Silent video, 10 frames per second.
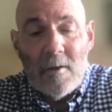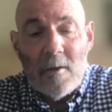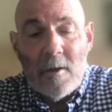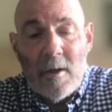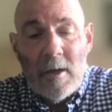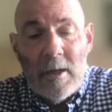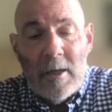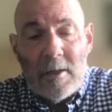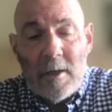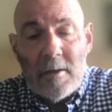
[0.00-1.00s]
or
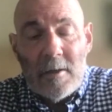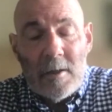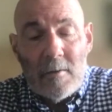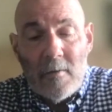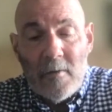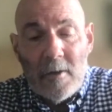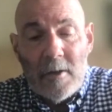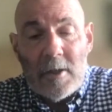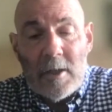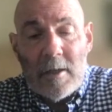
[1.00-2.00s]
starting to reveal
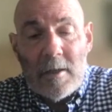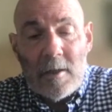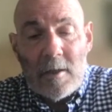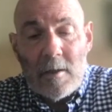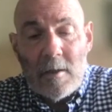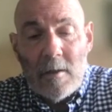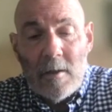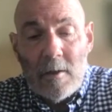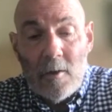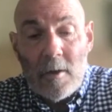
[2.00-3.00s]
insights
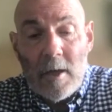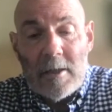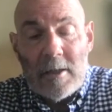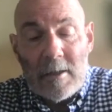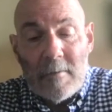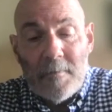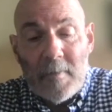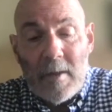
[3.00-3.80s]
that you're getting